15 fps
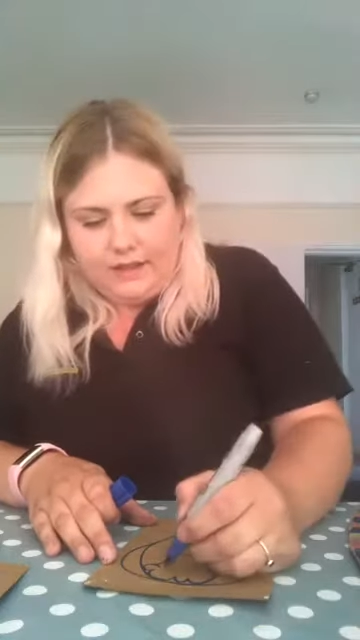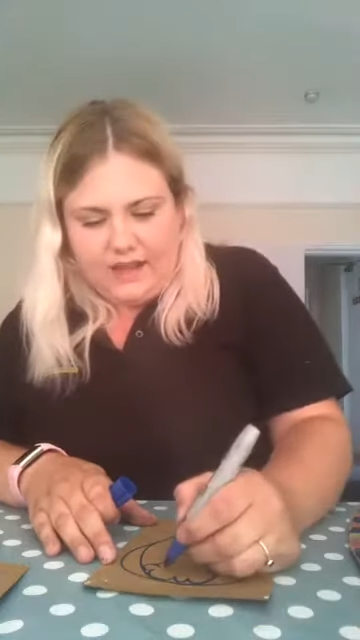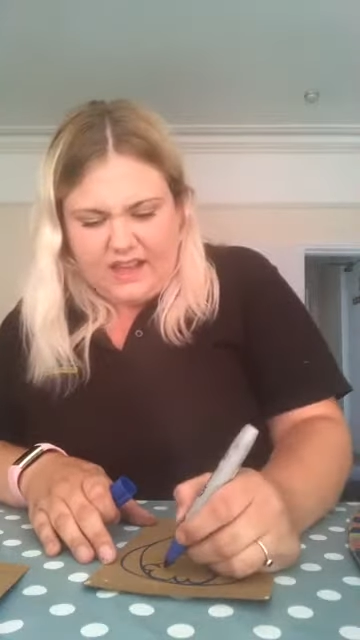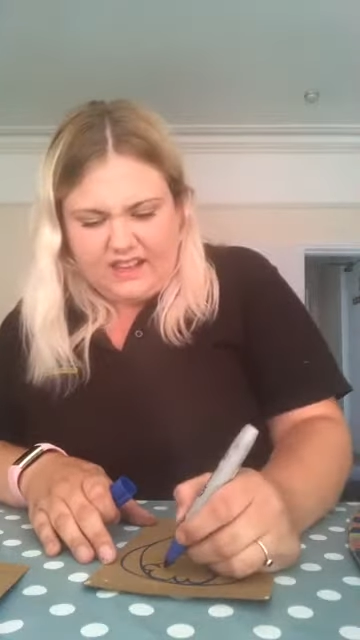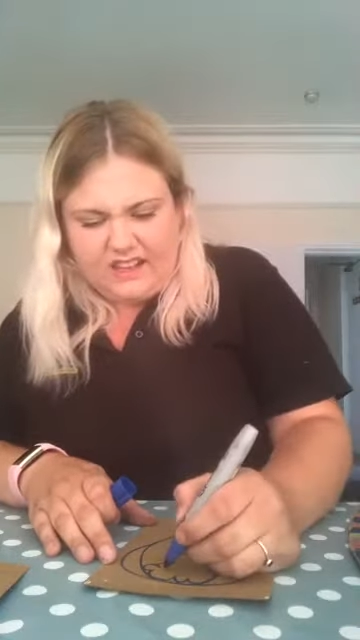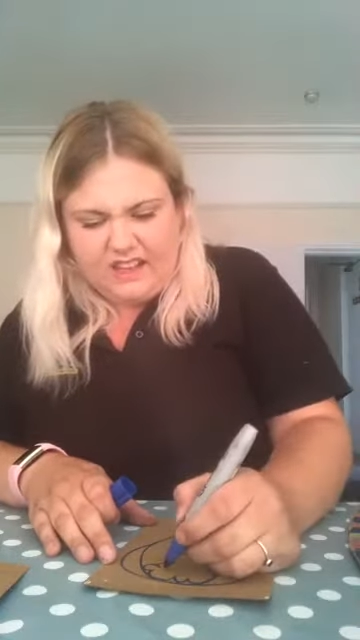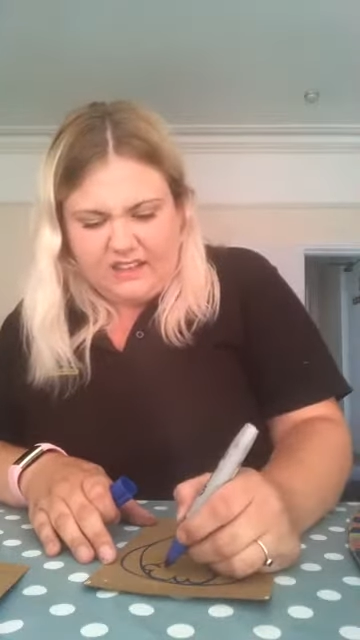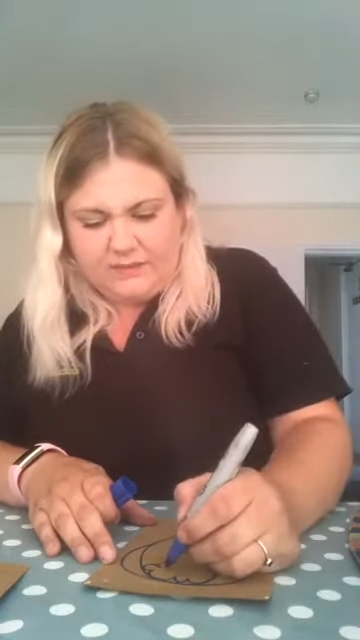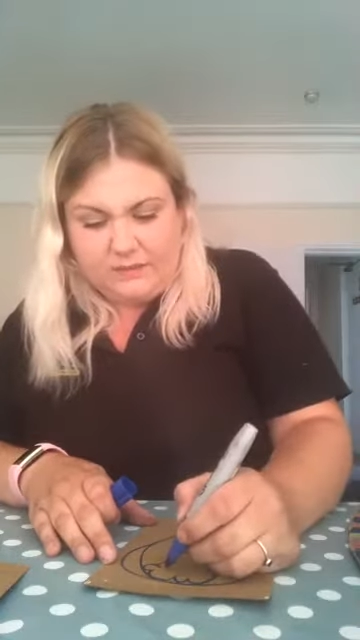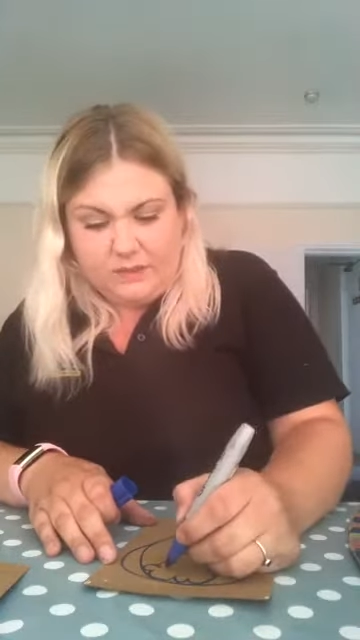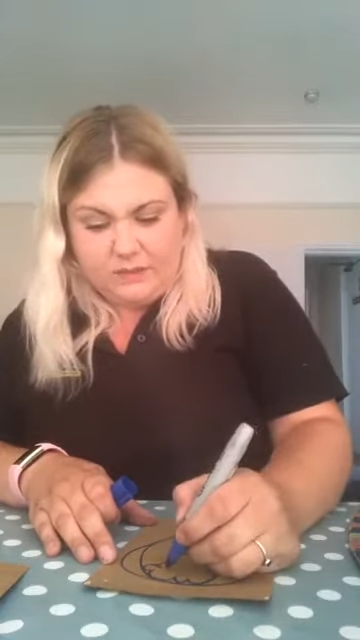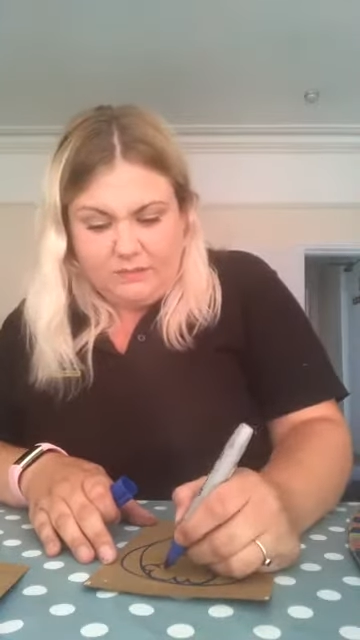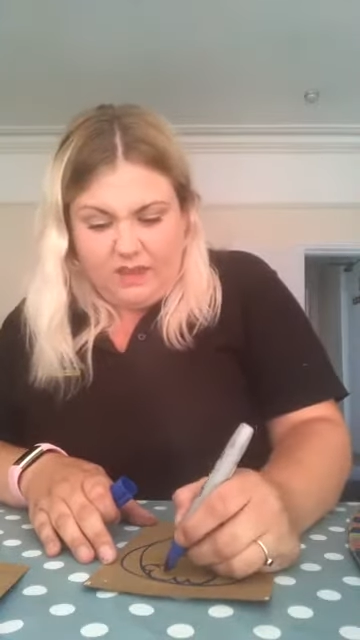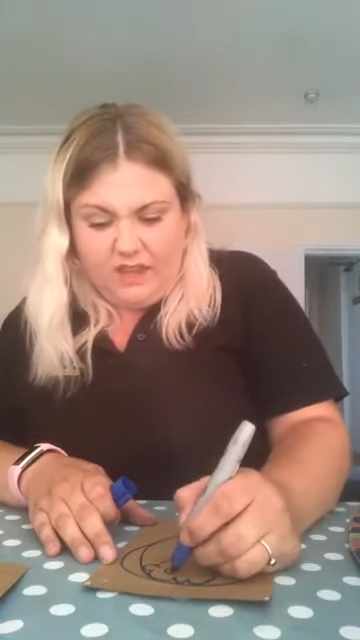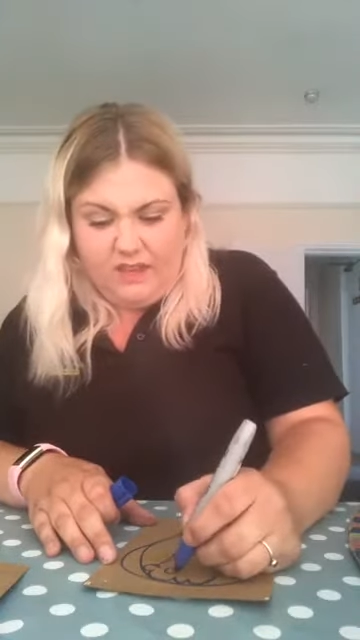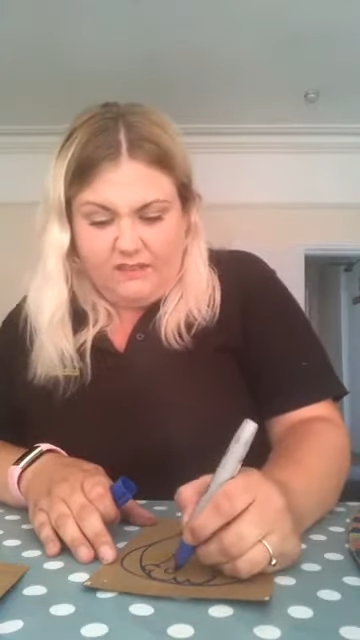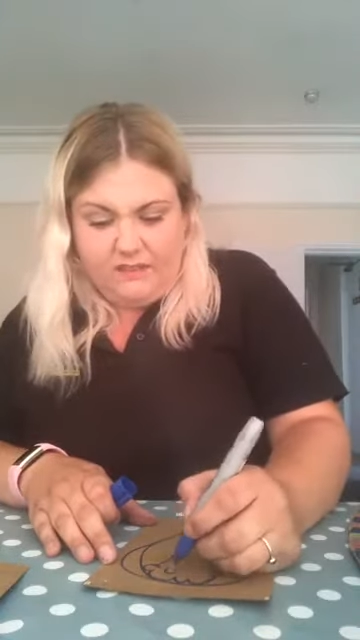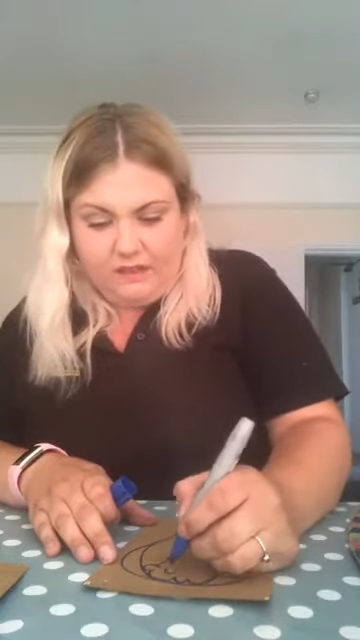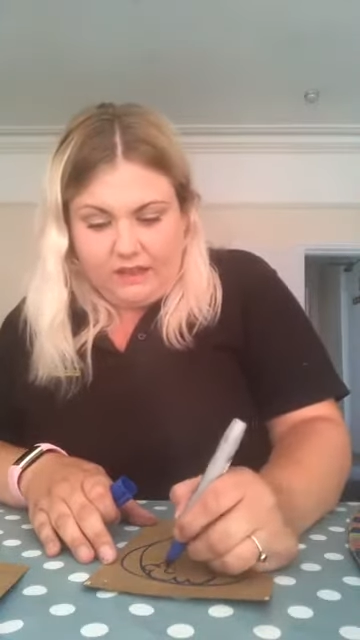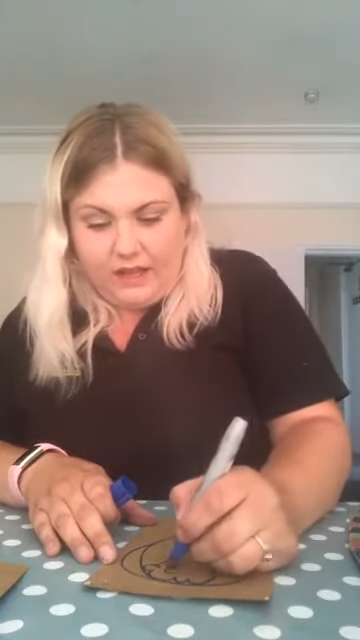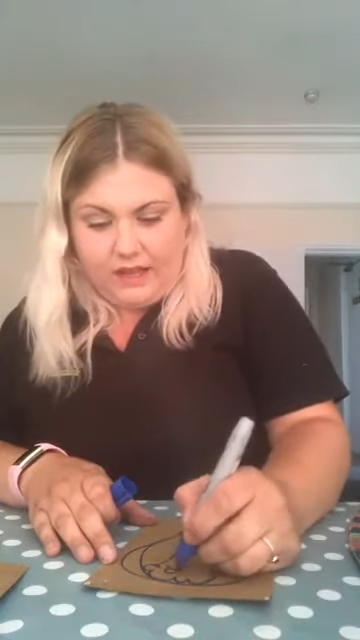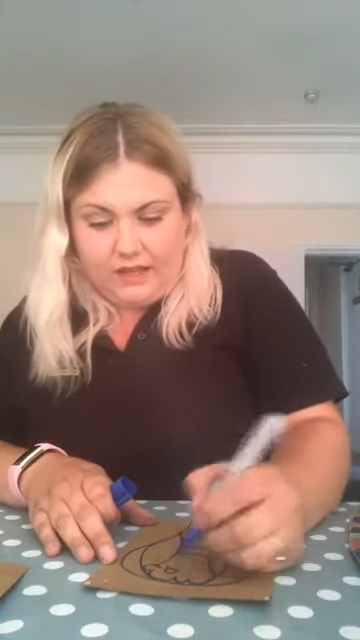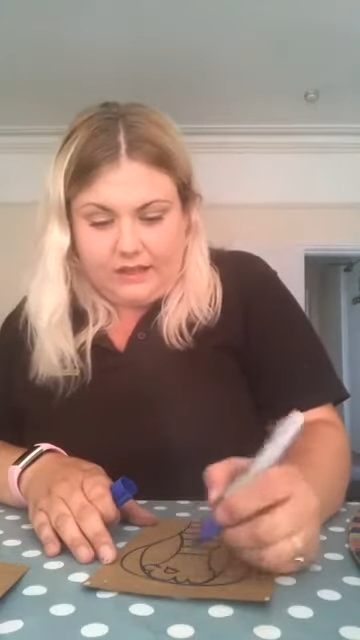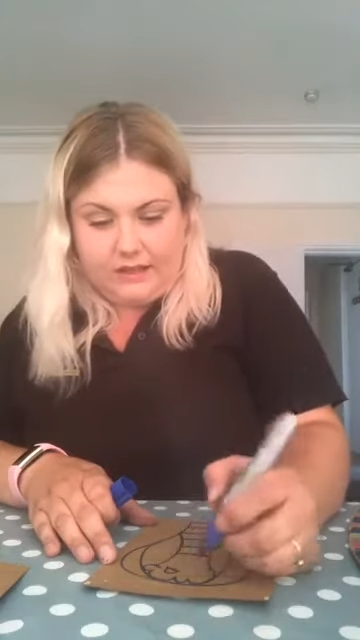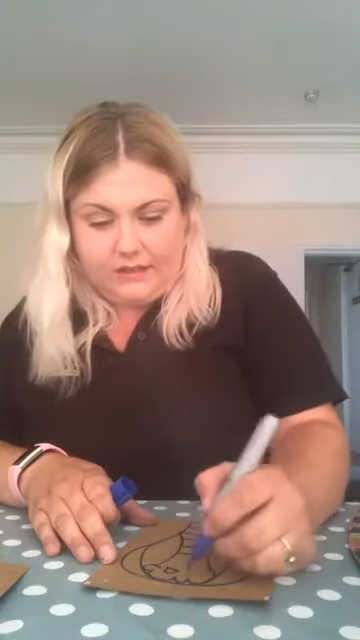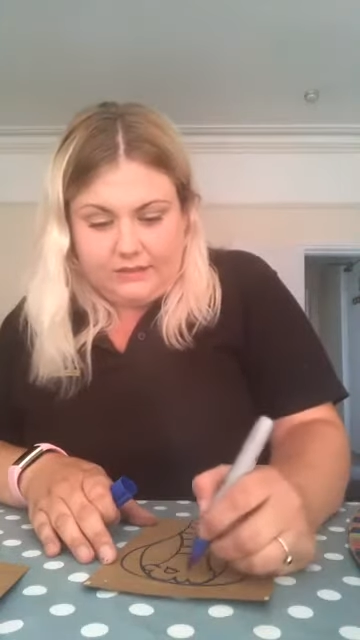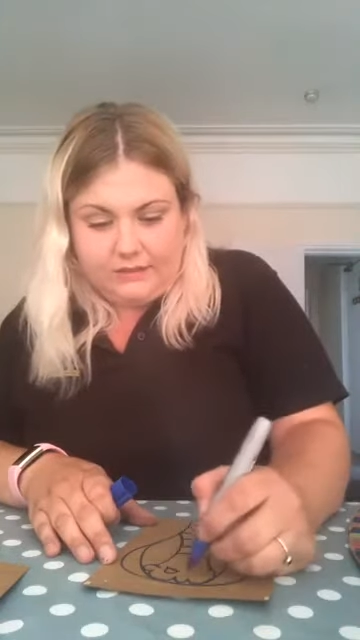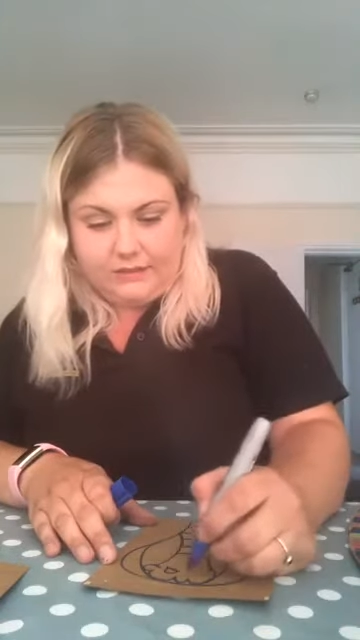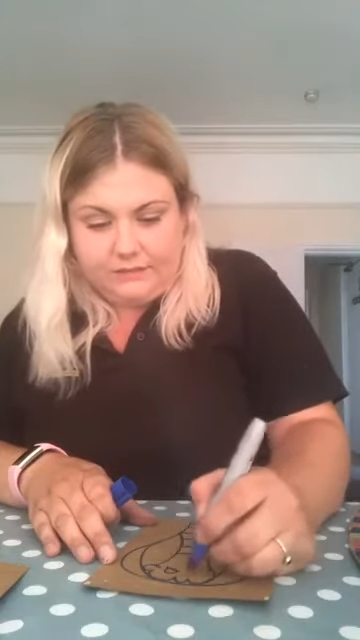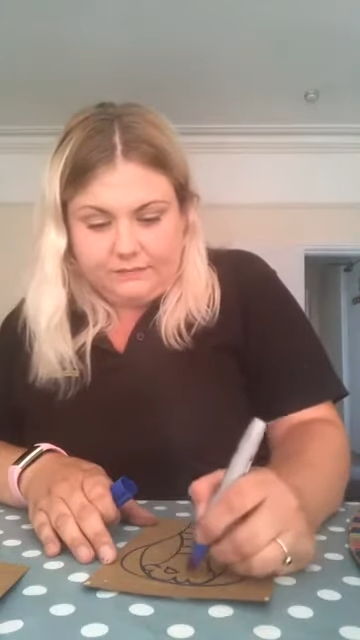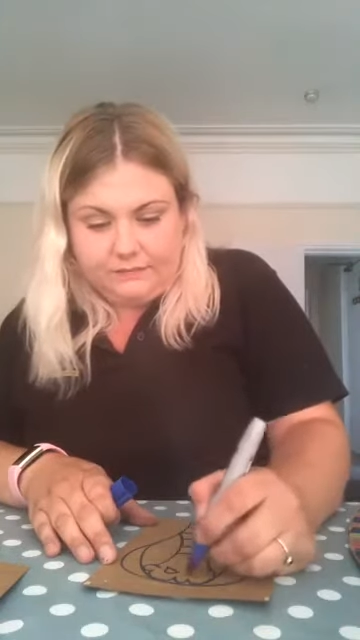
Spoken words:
I'm going to give them some evil eyes.